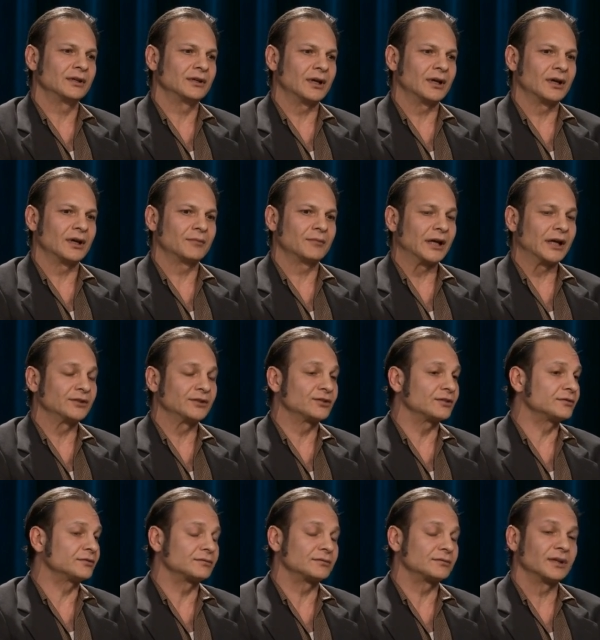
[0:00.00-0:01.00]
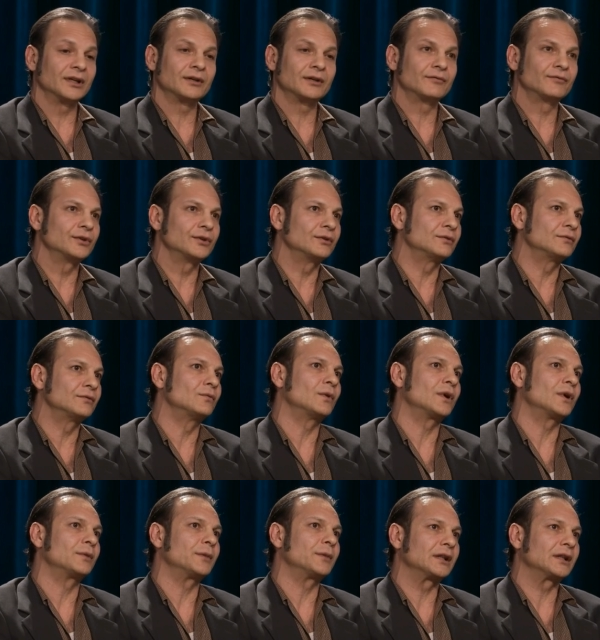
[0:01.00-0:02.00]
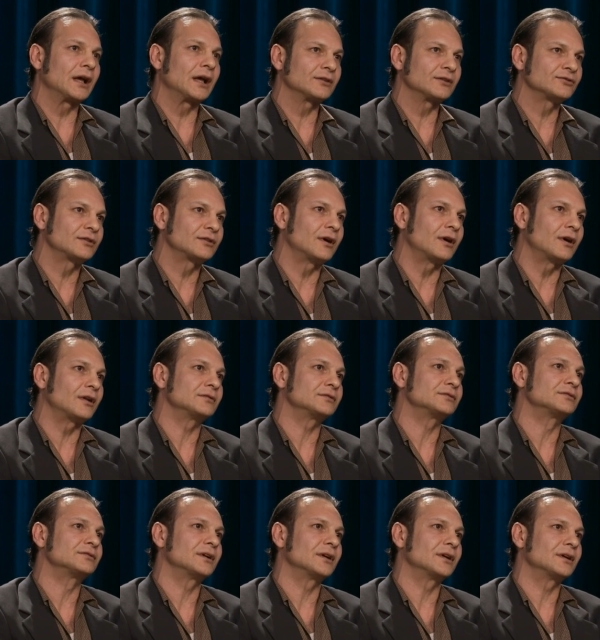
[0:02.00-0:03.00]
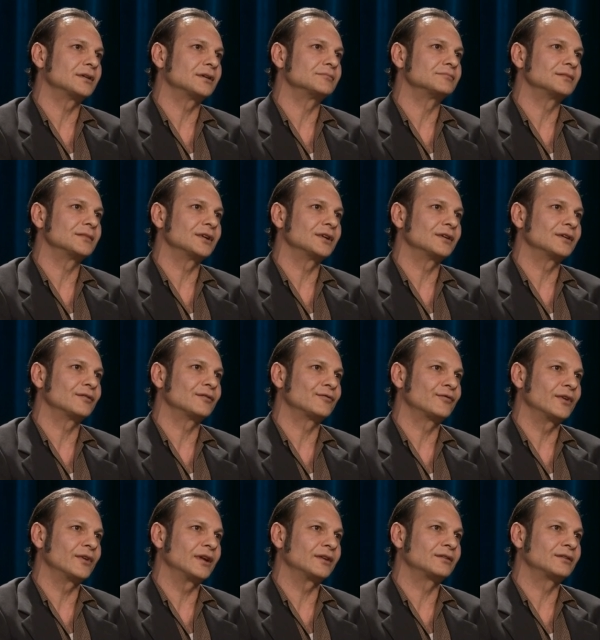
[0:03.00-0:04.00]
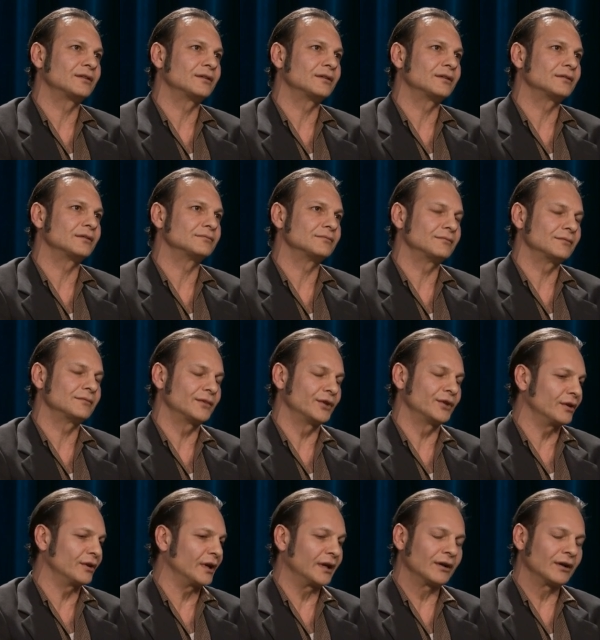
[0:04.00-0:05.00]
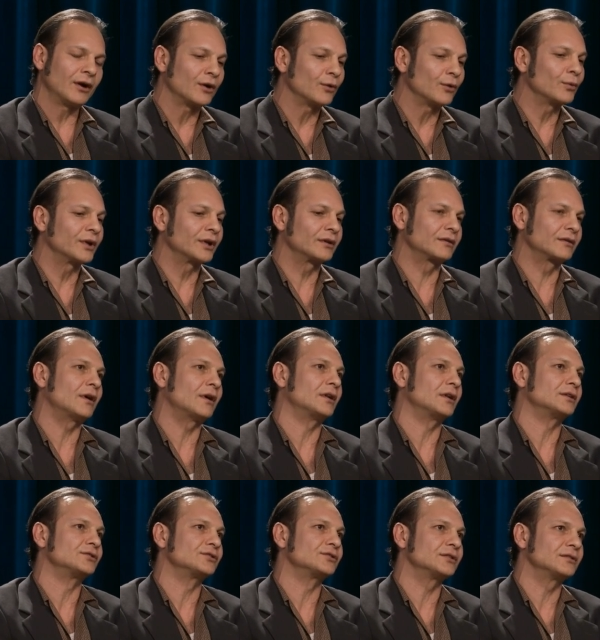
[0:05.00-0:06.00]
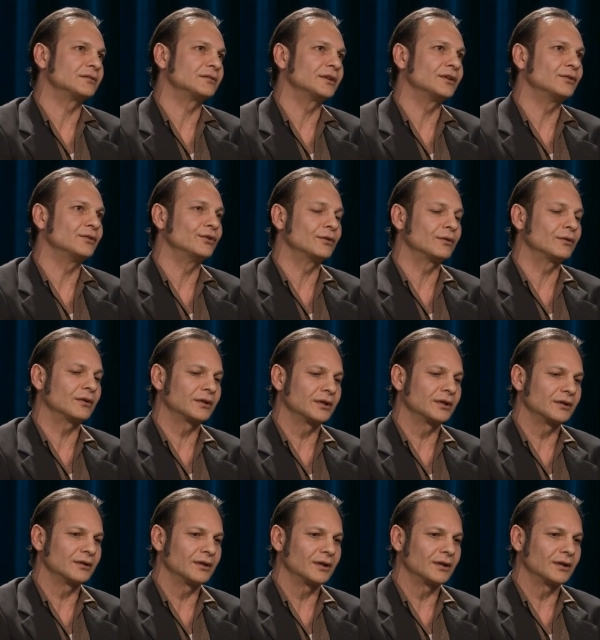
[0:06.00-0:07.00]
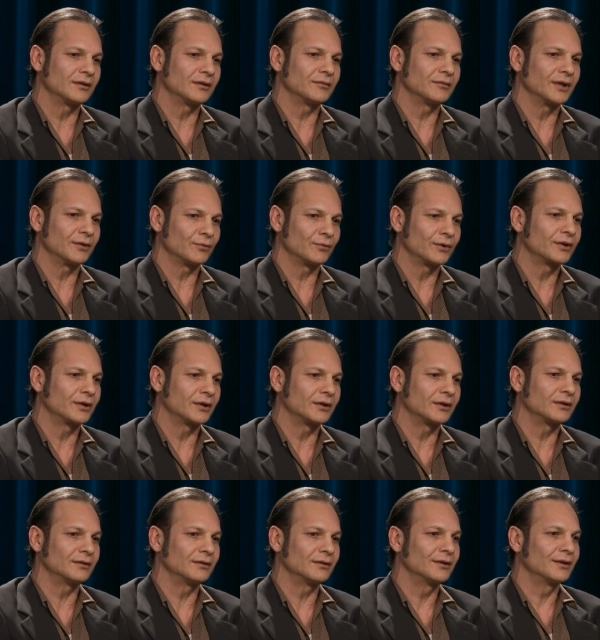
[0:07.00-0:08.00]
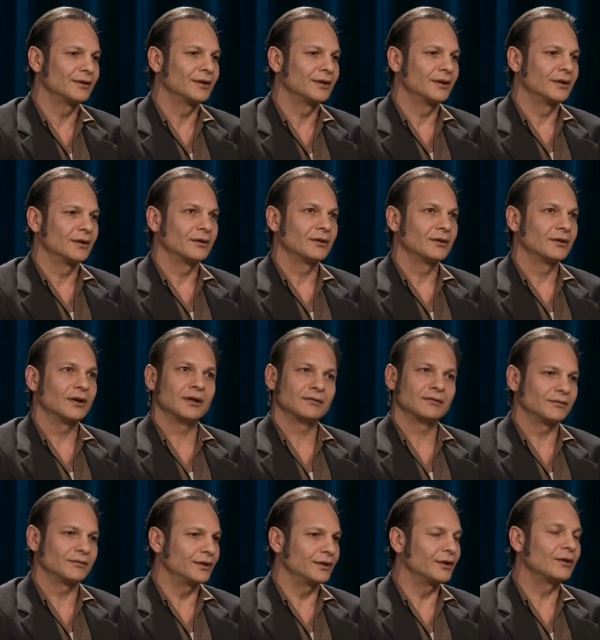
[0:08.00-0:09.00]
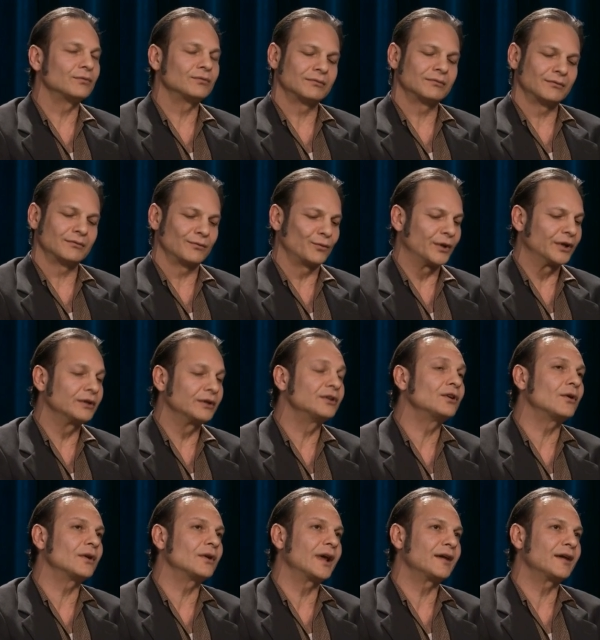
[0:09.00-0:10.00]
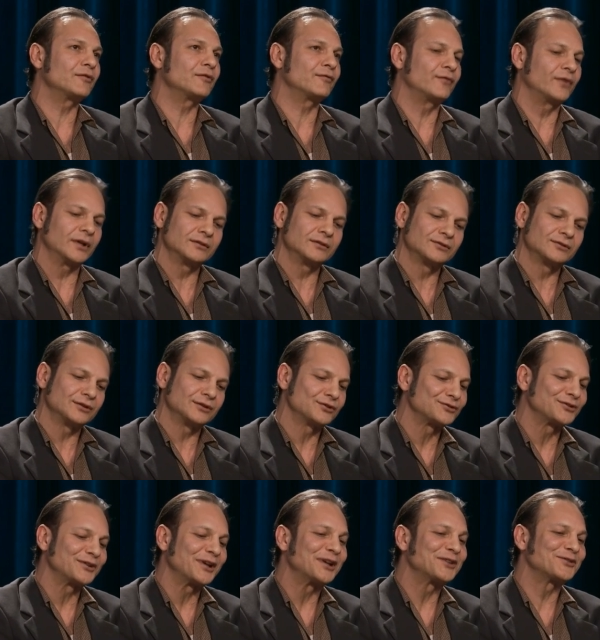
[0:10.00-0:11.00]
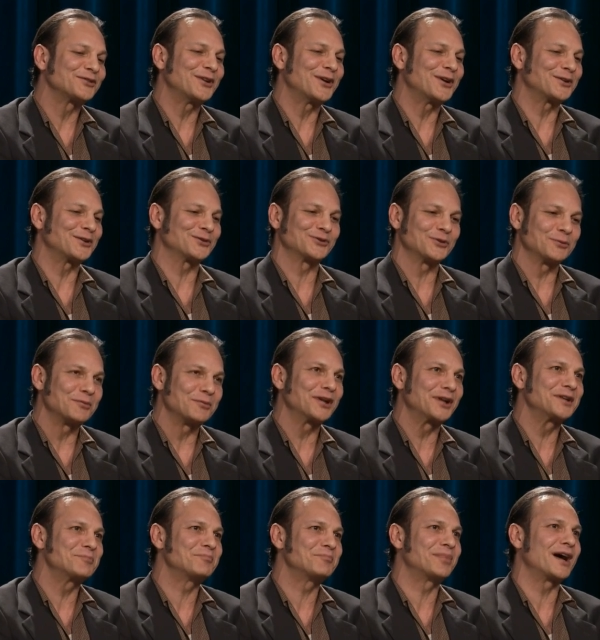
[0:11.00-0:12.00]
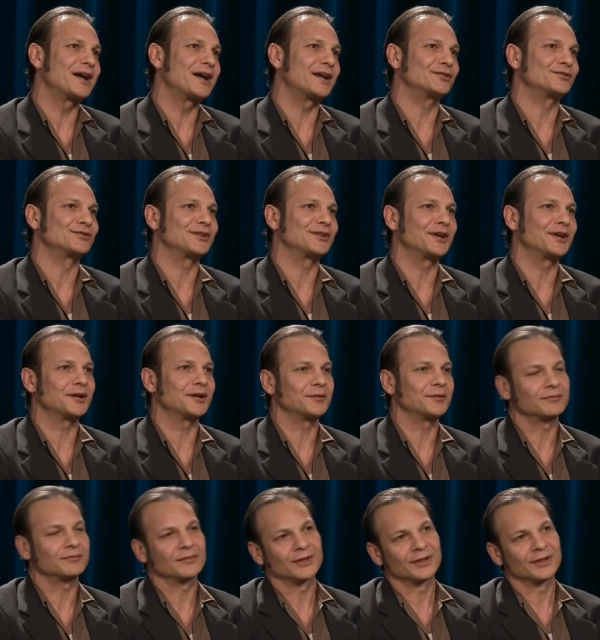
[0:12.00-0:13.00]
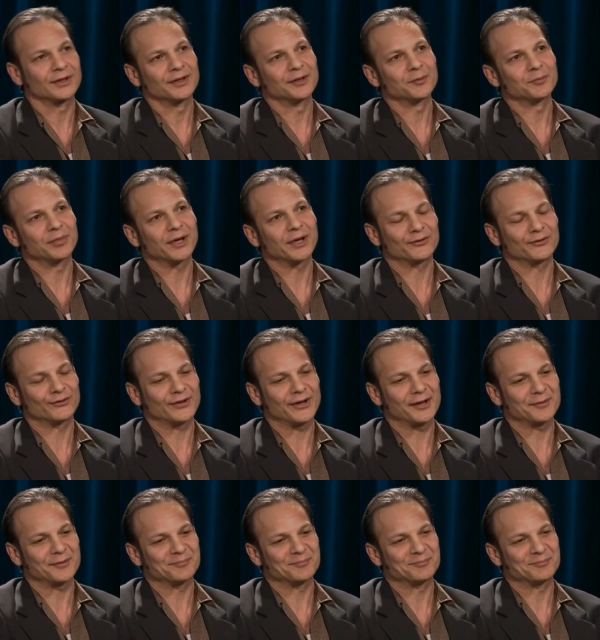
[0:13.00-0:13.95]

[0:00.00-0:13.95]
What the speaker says: I just interviewed one of my last scholars at Hartwick College in New York, and we're going to, you know, when you don't have the funds, it just takes longer. So money buys time.